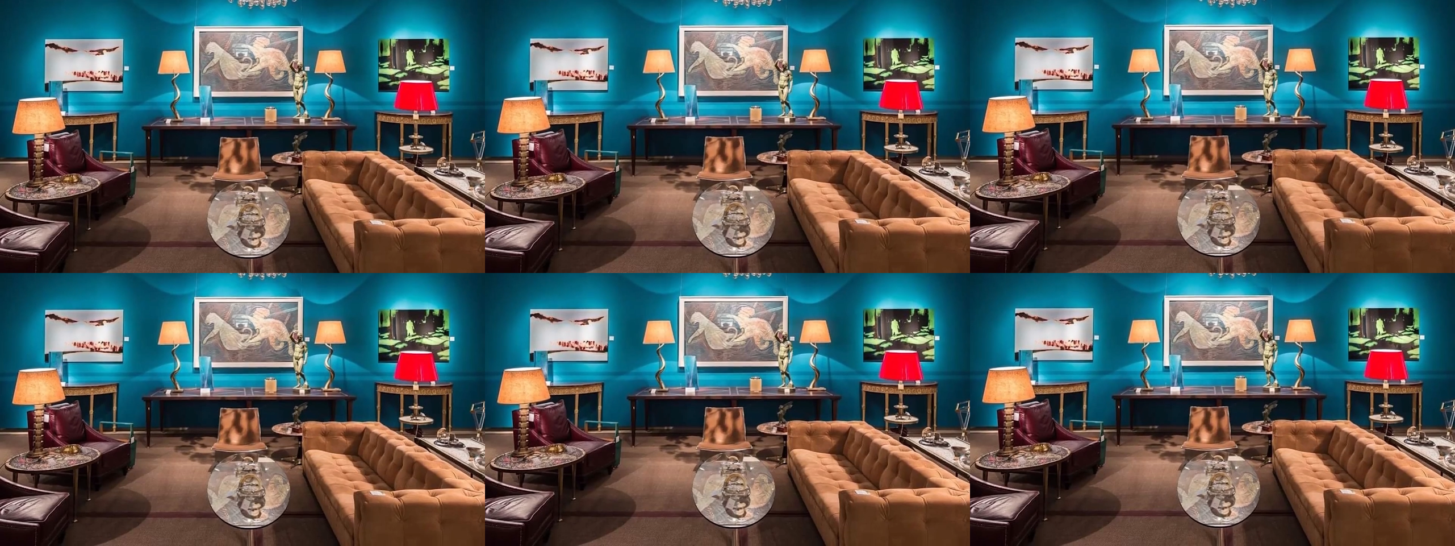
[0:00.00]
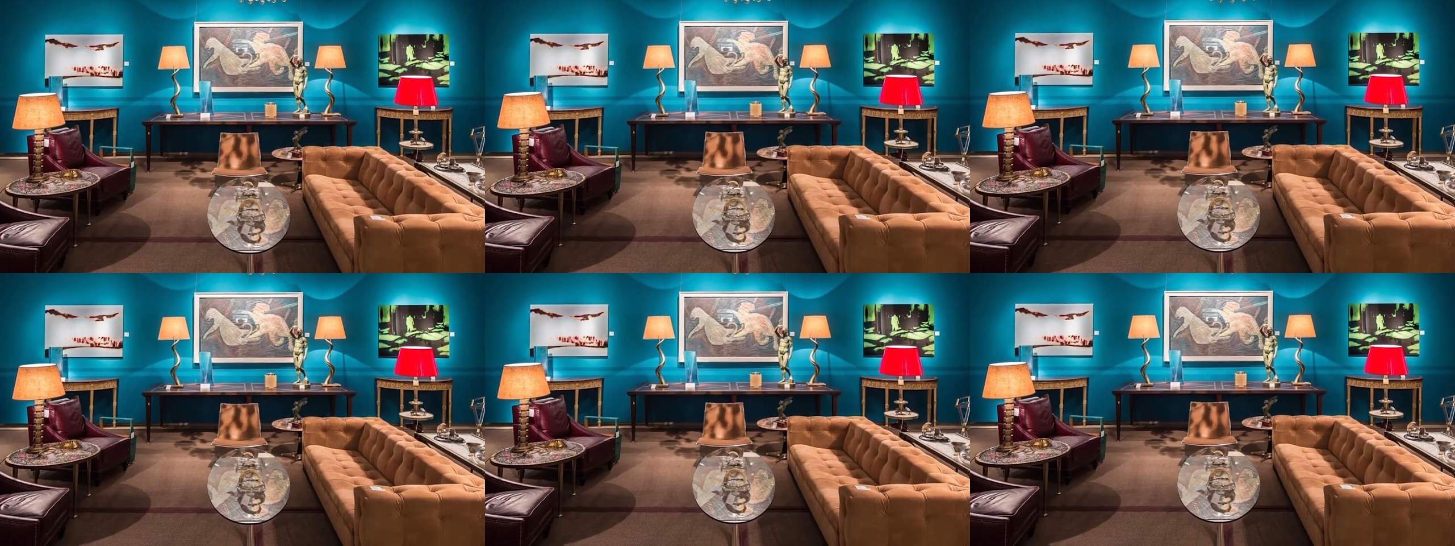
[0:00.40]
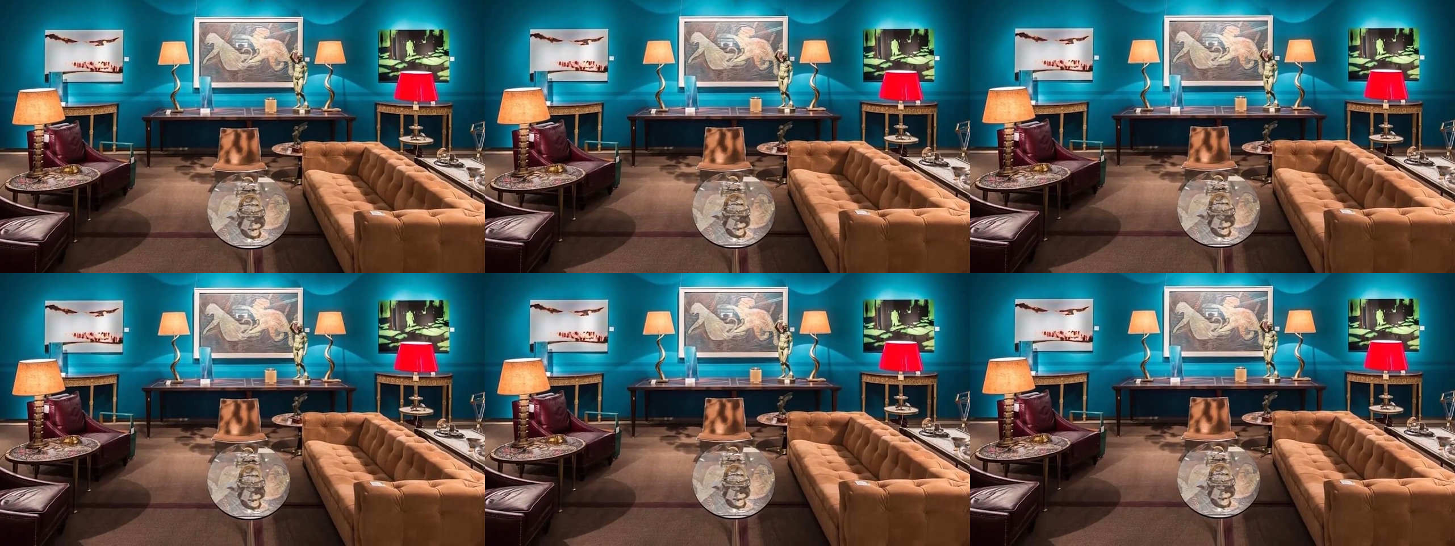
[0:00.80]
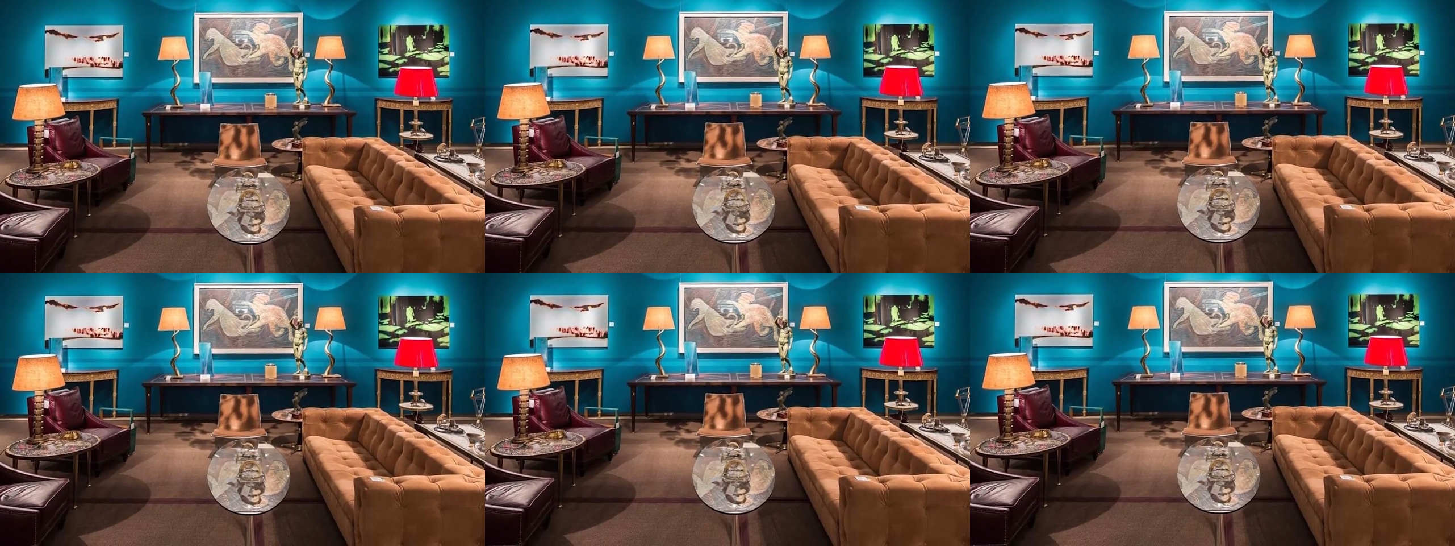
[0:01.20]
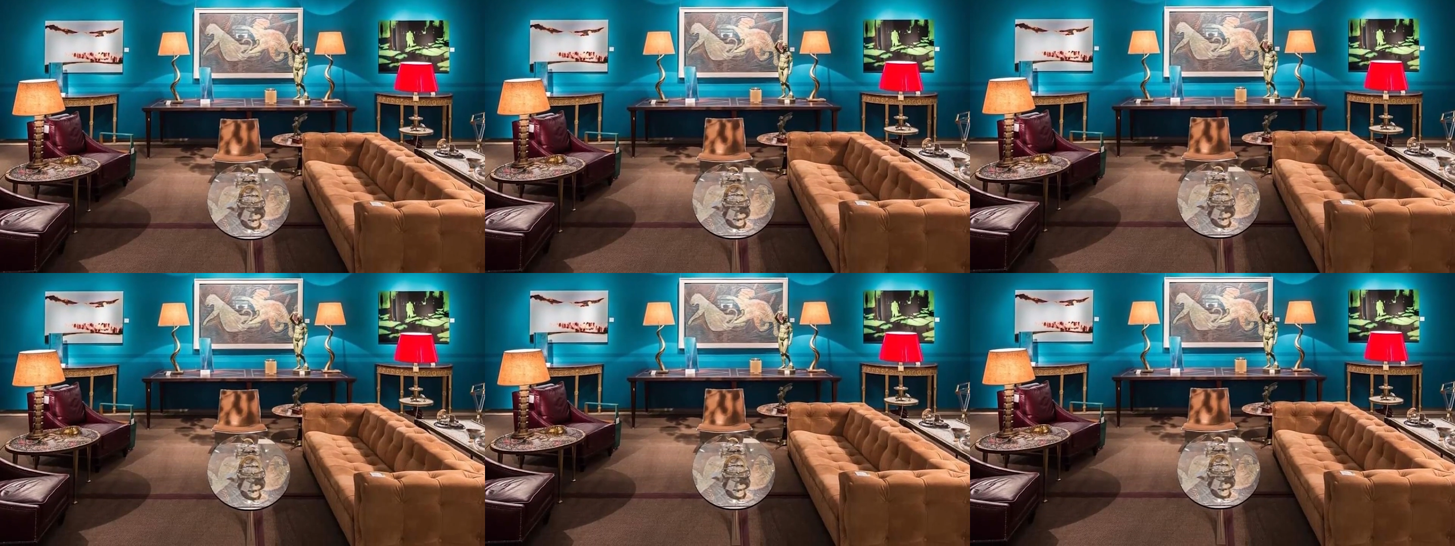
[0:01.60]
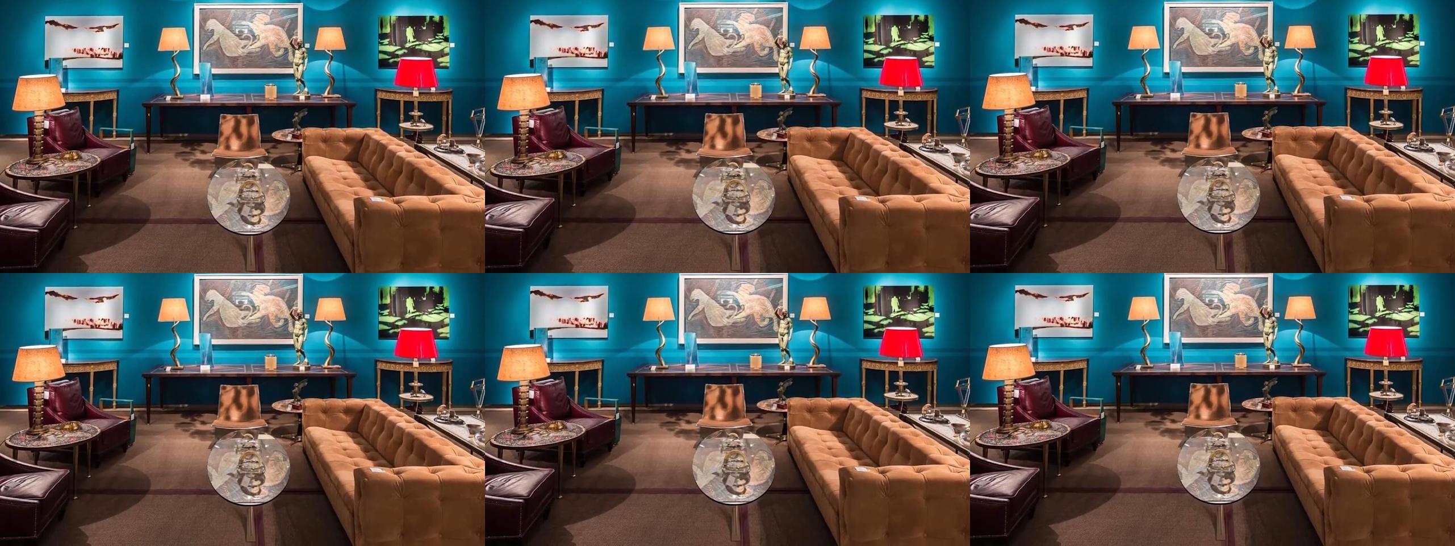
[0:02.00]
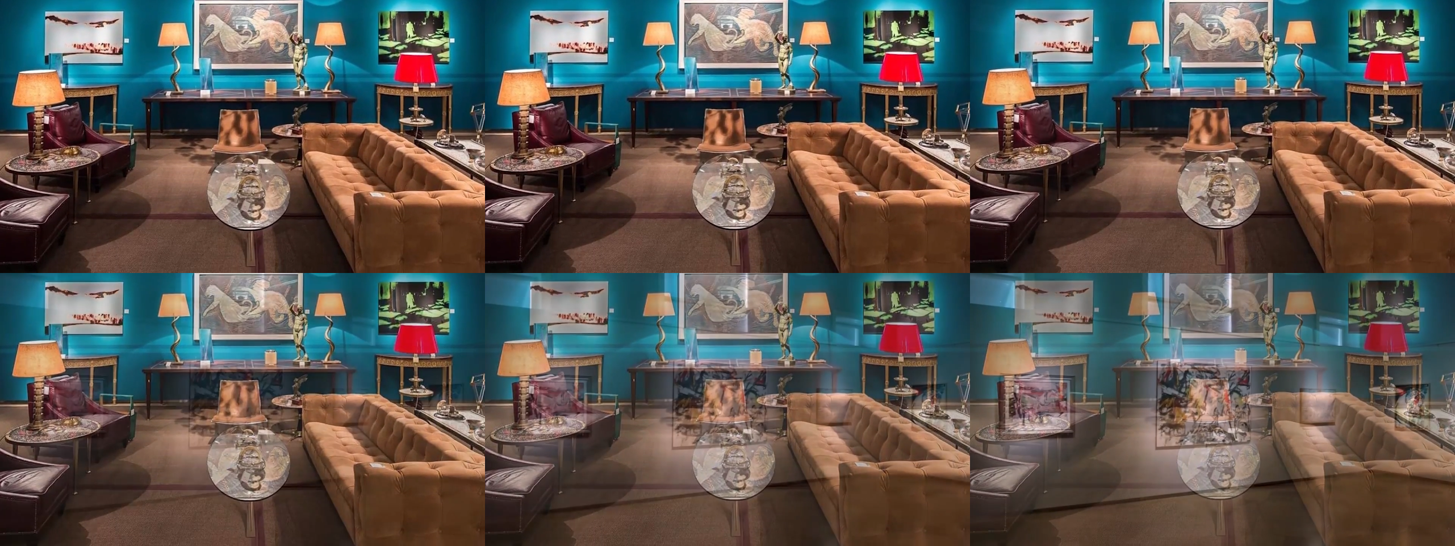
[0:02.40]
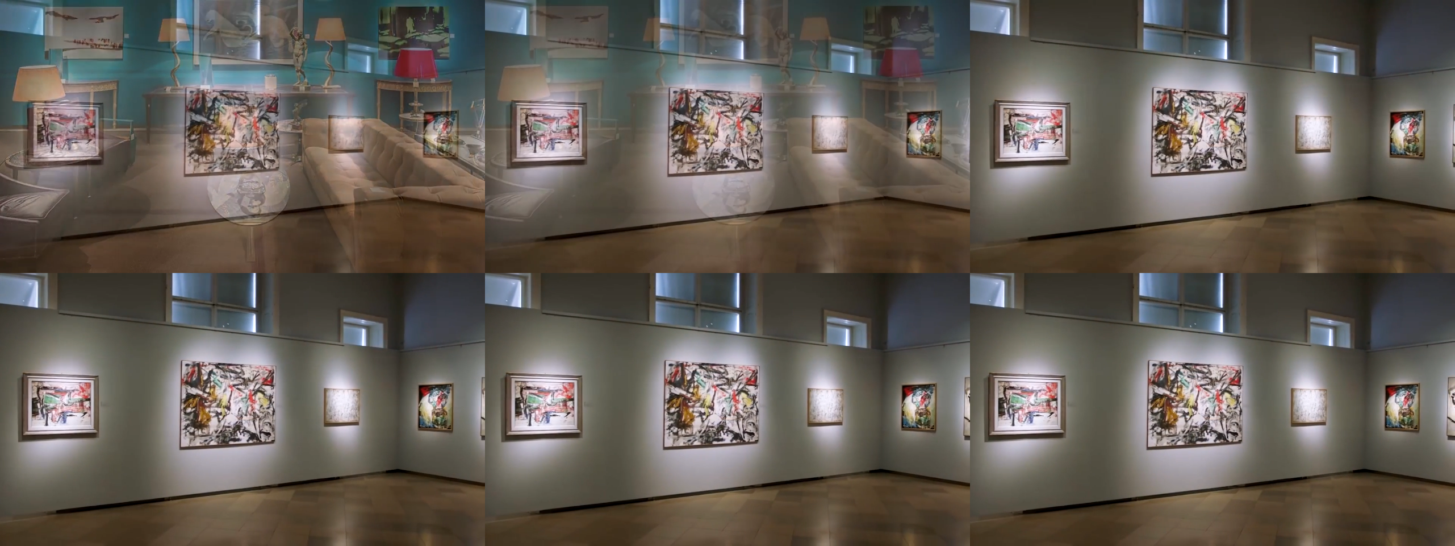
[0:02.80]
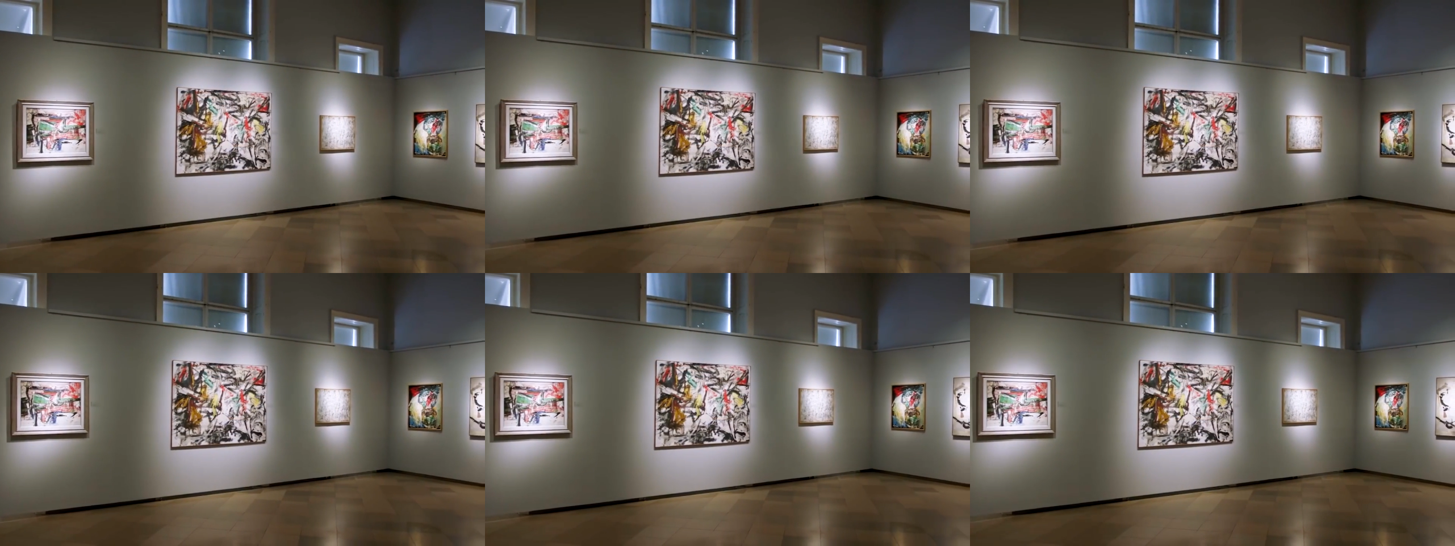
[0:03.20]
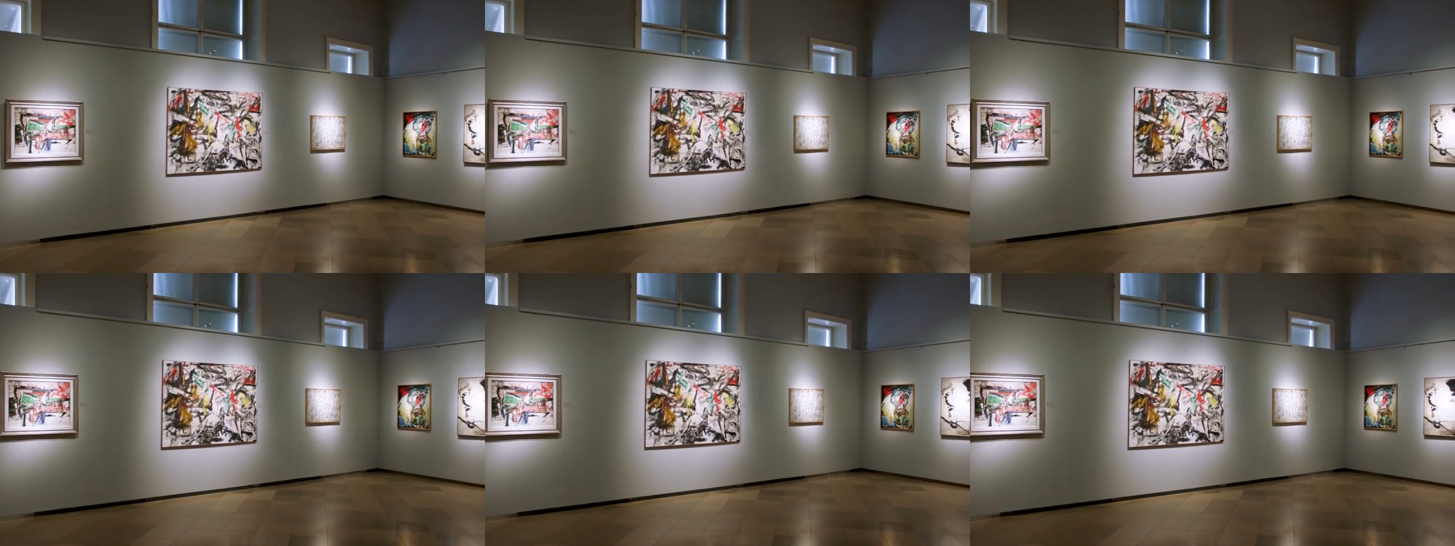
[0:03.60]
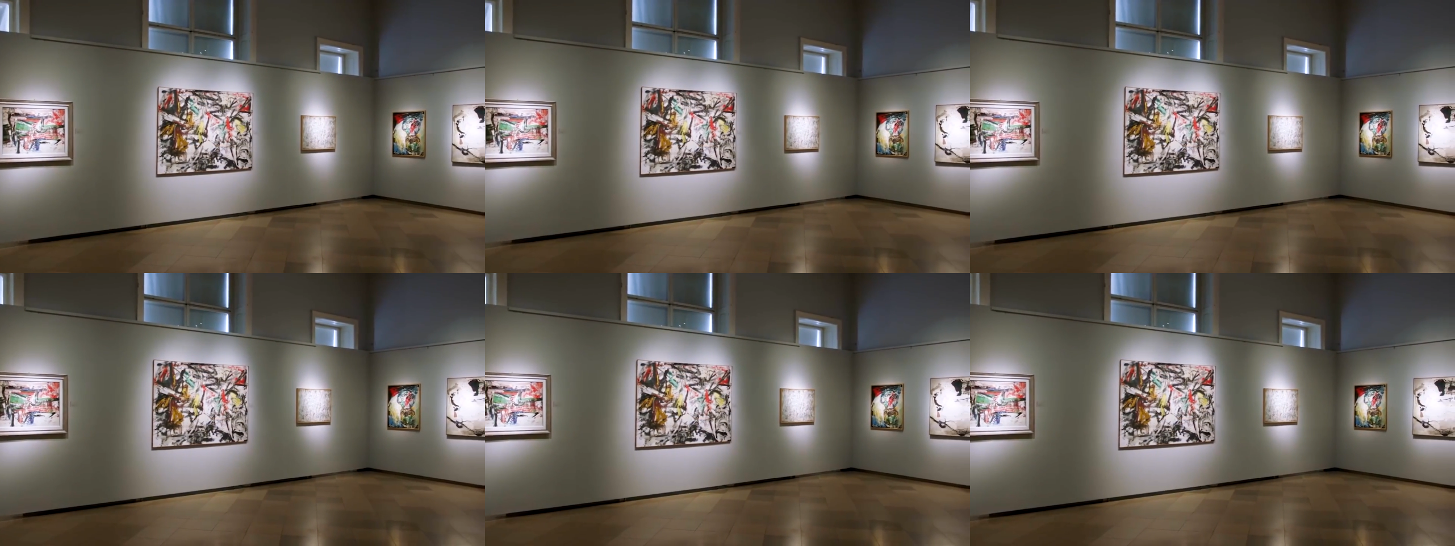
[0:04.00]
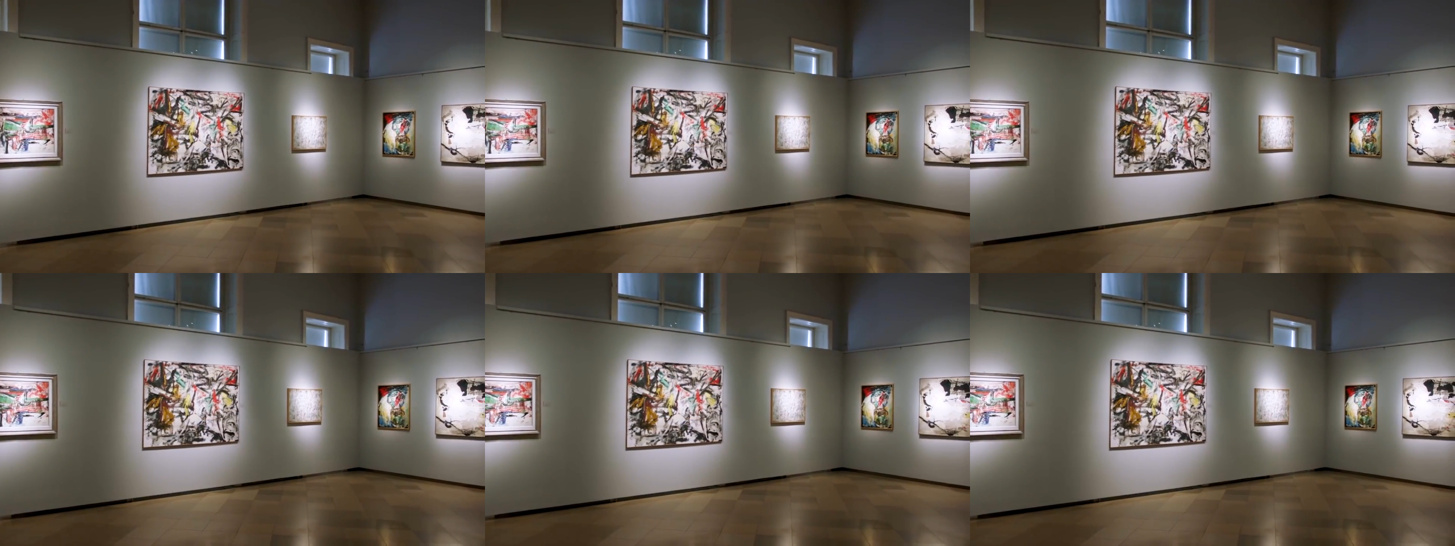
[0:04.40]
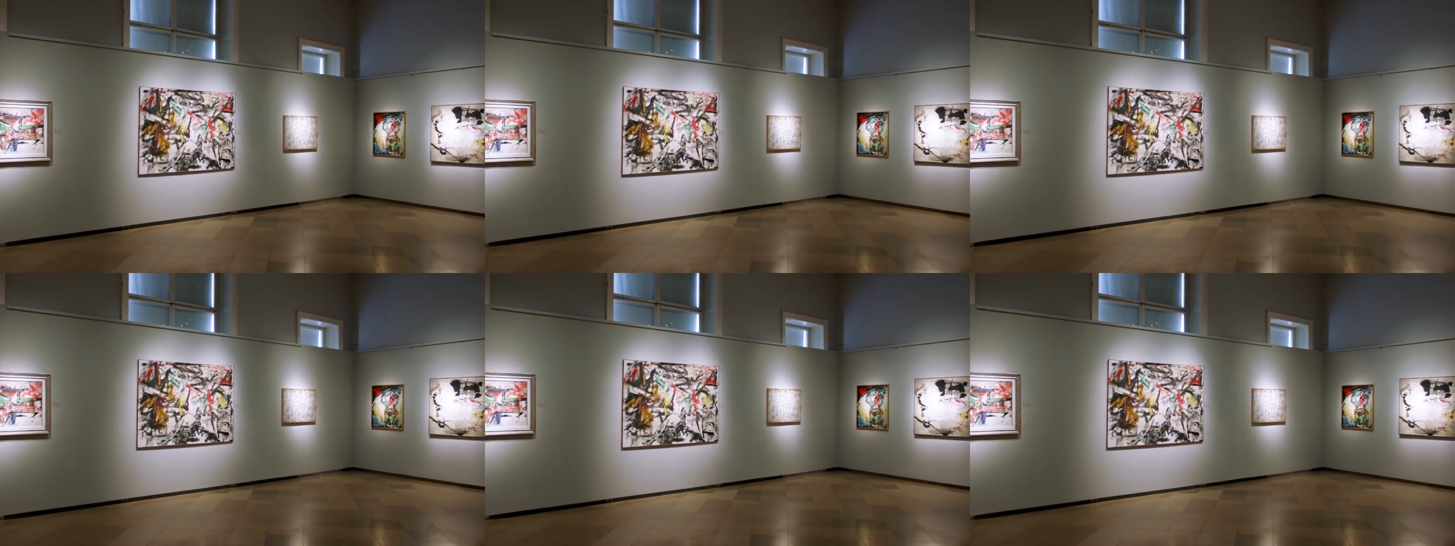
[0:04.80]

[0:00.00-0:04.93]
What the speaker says: Nobody's mouth can be seen.